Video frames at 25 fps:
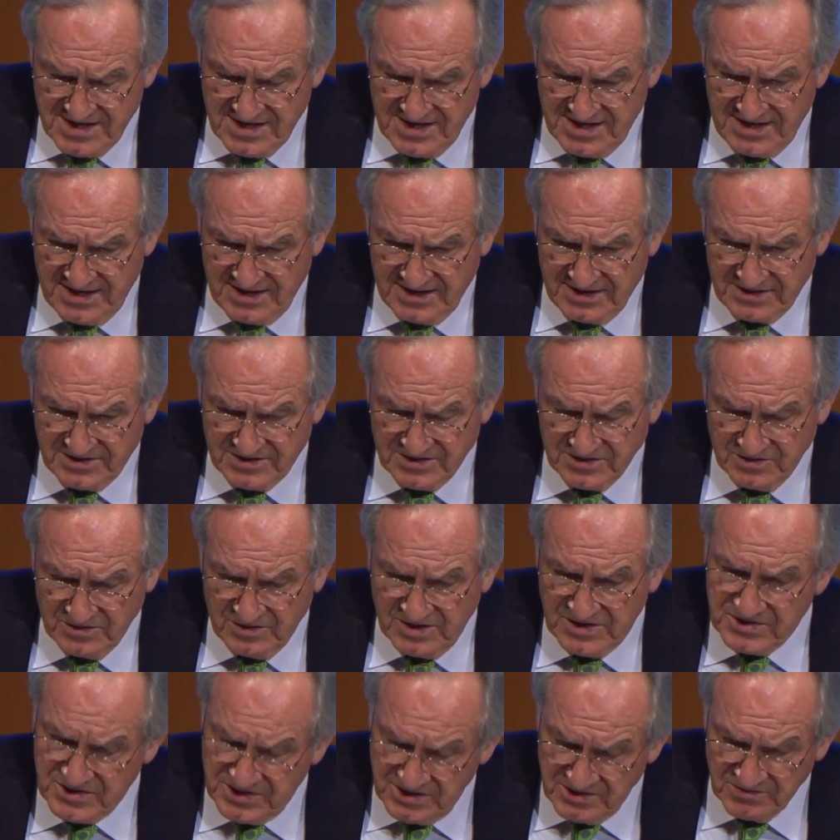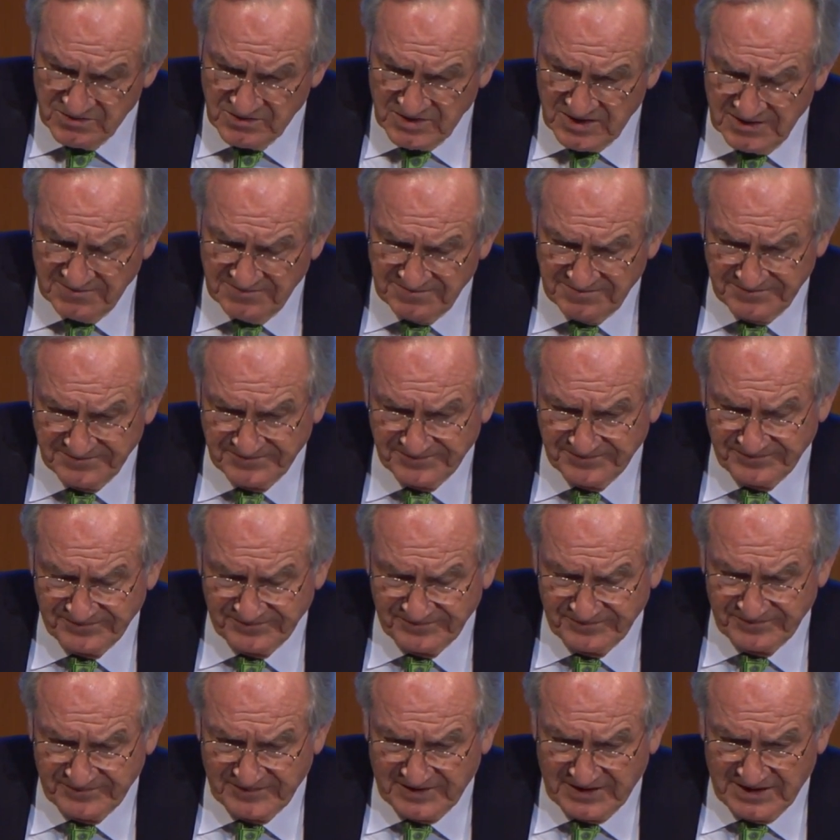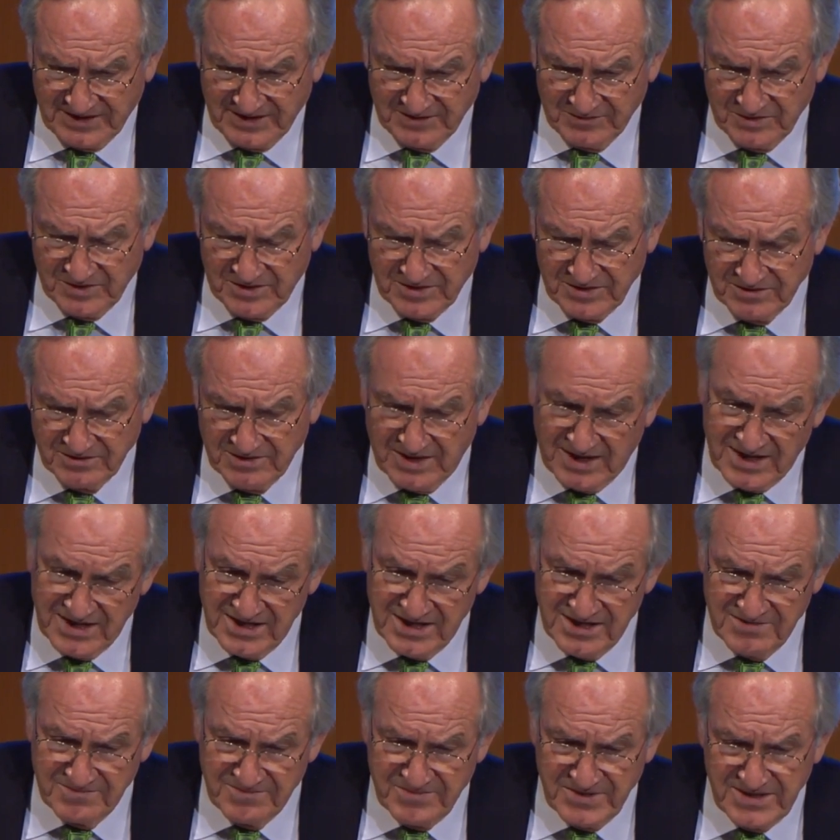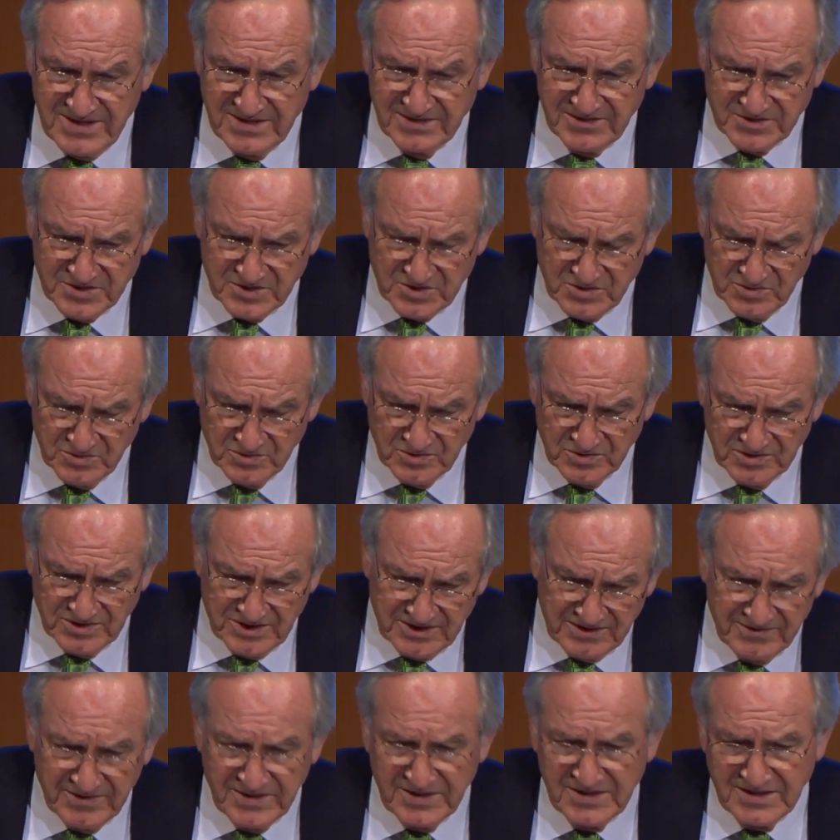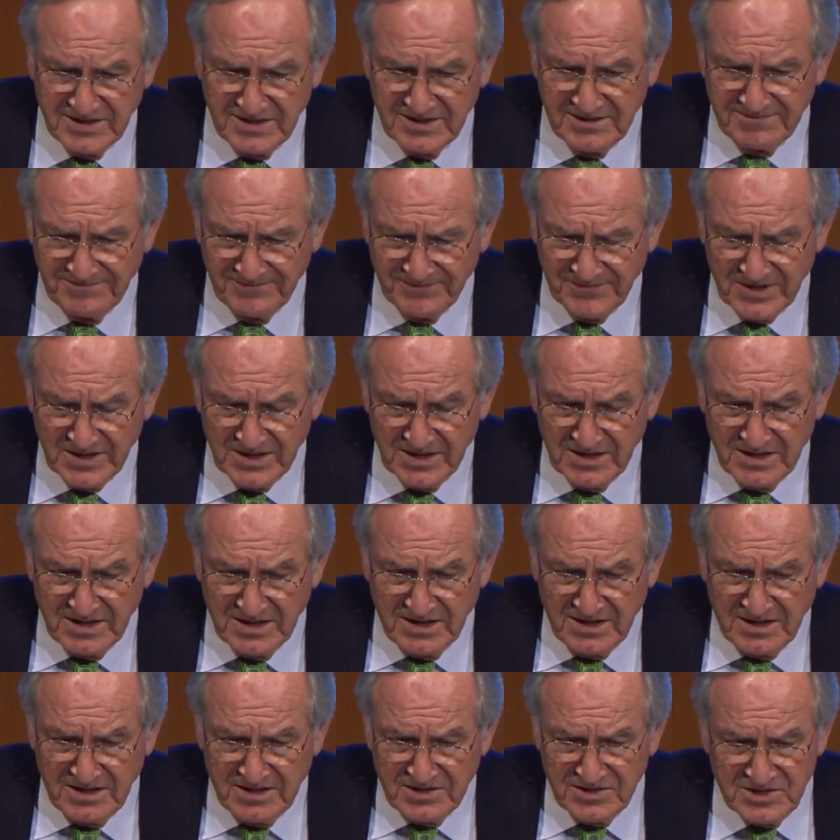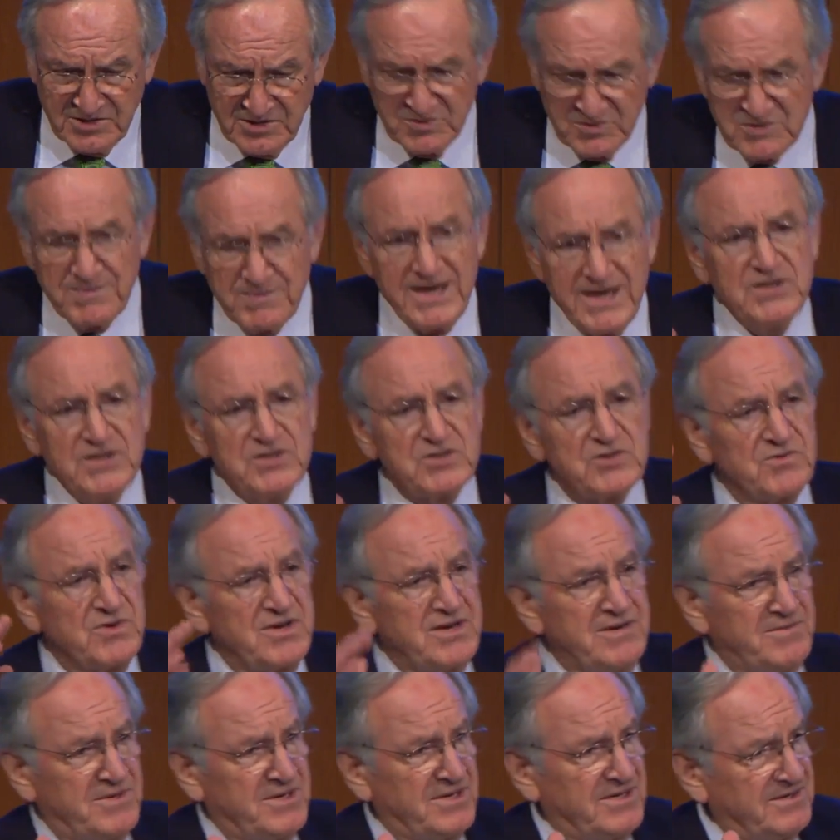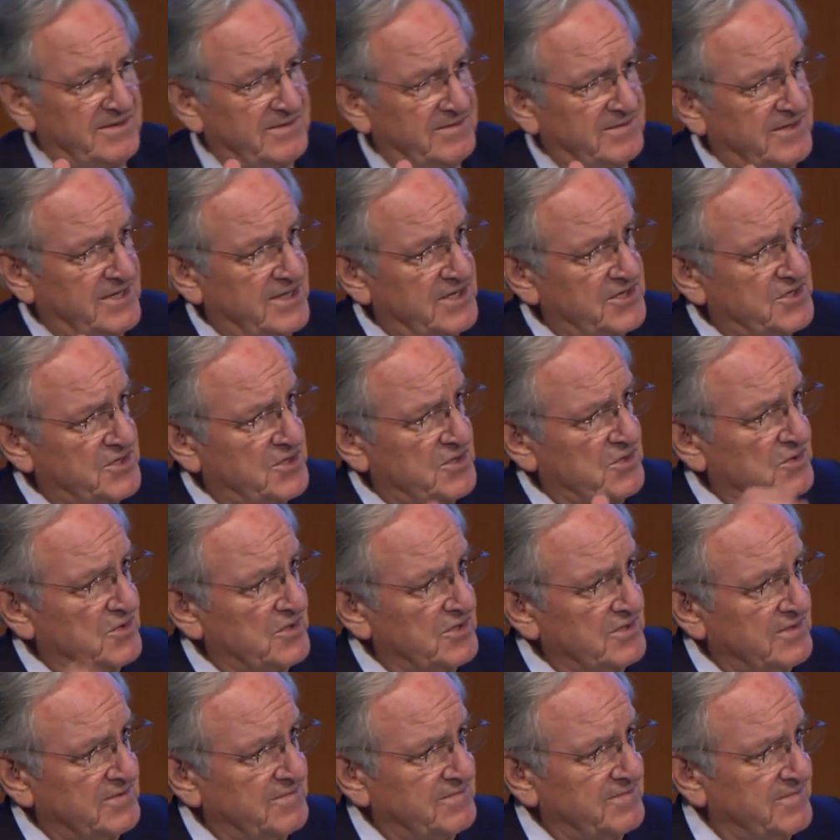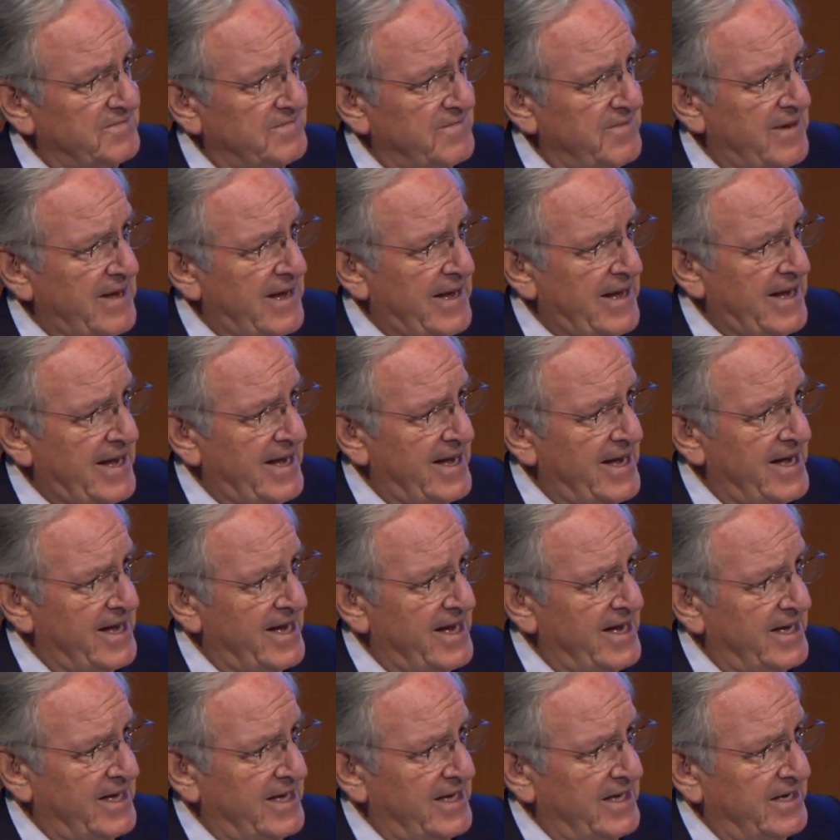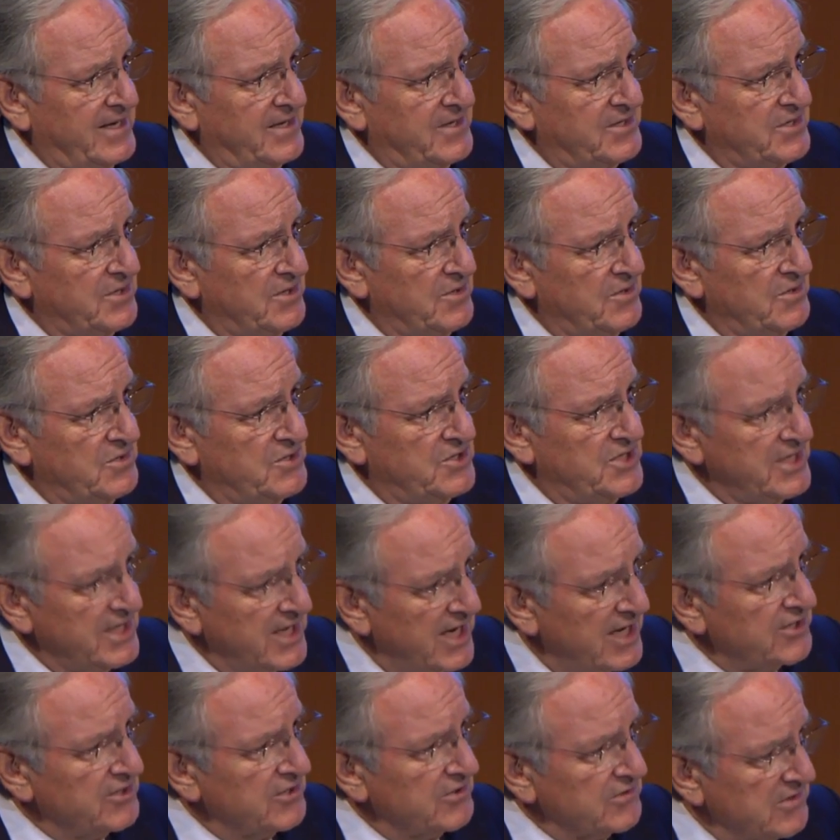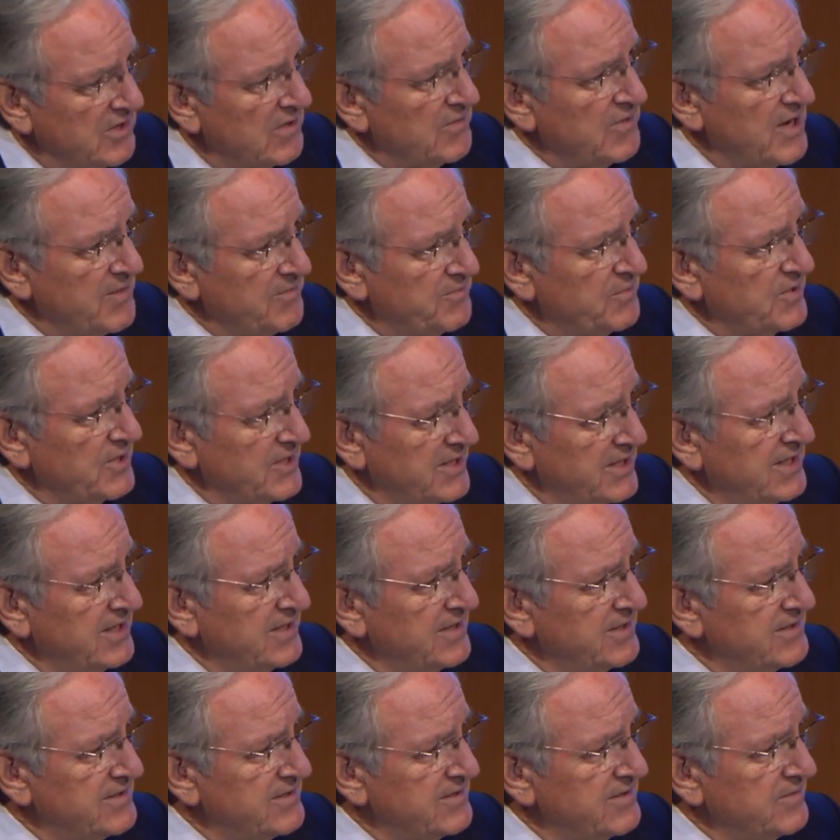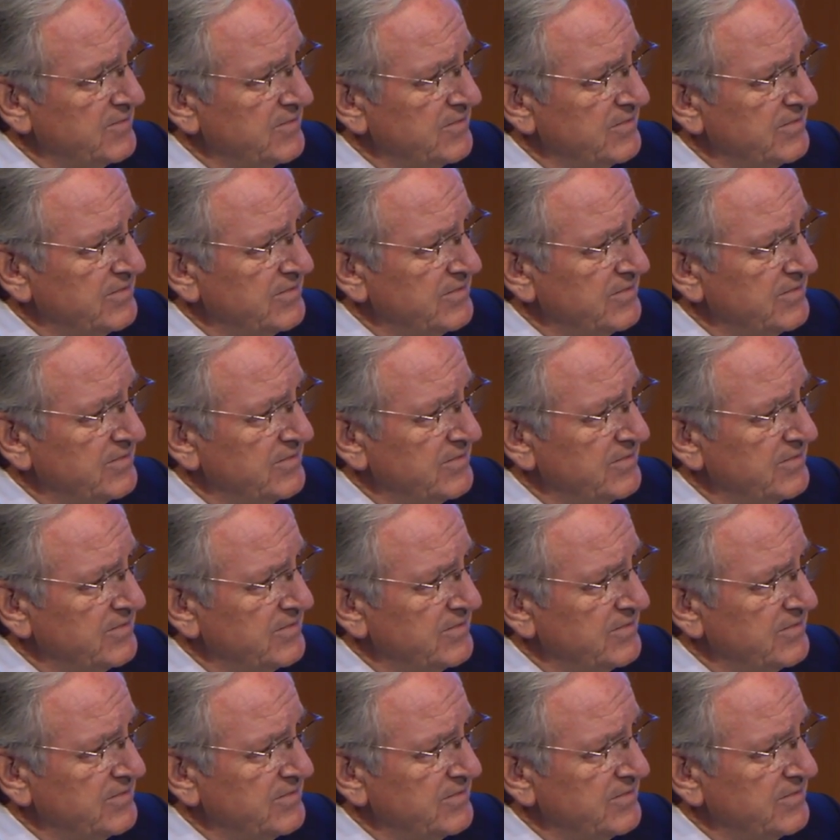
And so as she grew up, with her IEP in school and everything, she was mainstreamed in school. So she got to grow up with kids